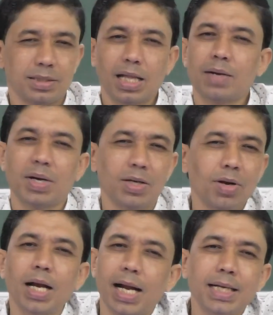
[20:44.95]
that
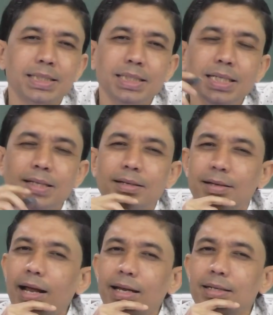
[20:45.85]
particular country
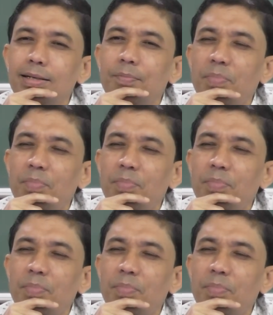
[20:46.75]
right